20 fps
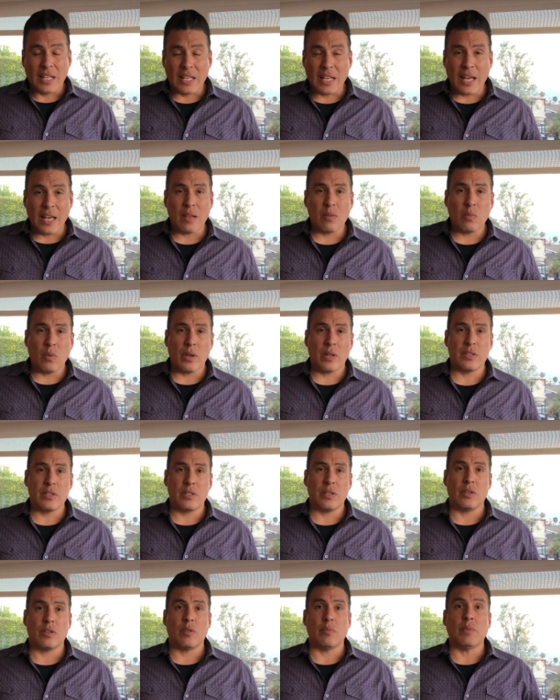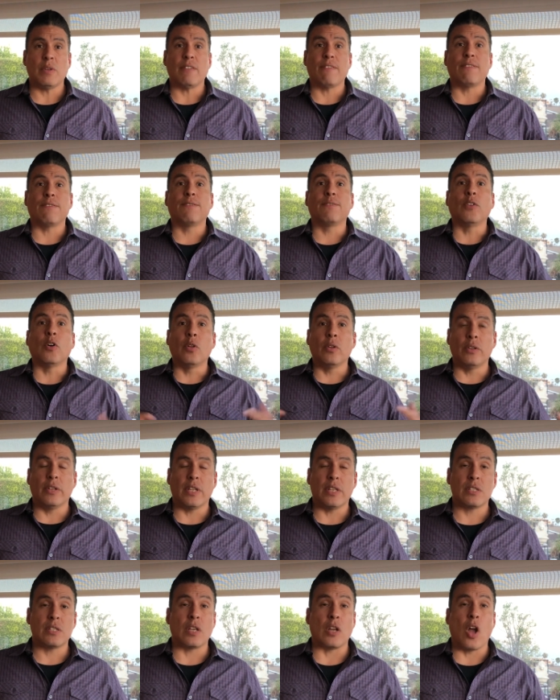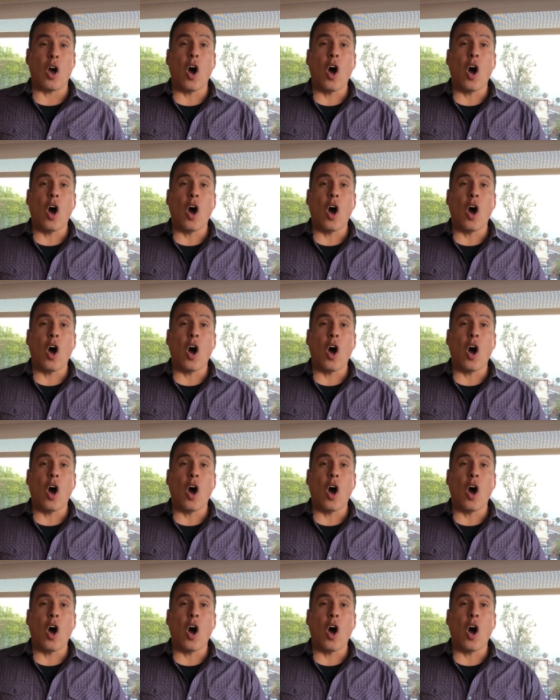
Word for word: God wants there to be fullness in